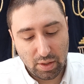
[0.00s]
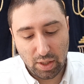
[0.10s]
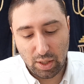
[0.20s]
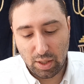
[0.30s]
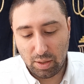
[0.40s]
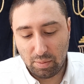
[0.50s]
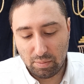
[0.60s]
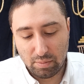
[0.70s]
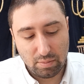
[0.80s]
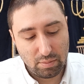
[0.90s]

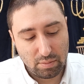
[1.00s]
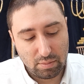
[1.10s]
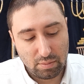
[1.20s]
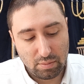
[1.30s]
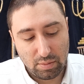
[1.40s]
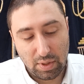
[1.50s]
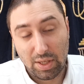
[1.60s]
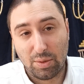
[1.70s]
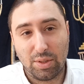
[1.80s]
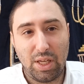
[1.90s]

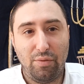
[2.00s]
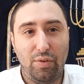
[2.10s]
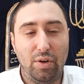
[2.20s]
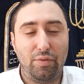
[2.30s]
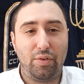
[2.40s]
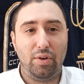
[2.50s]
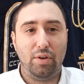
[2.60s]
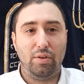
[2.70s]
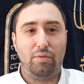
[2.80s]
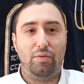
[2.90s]
We'll say
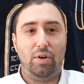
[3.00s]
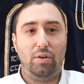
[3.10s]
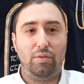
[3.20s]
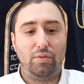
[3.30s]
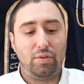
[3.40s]
Vav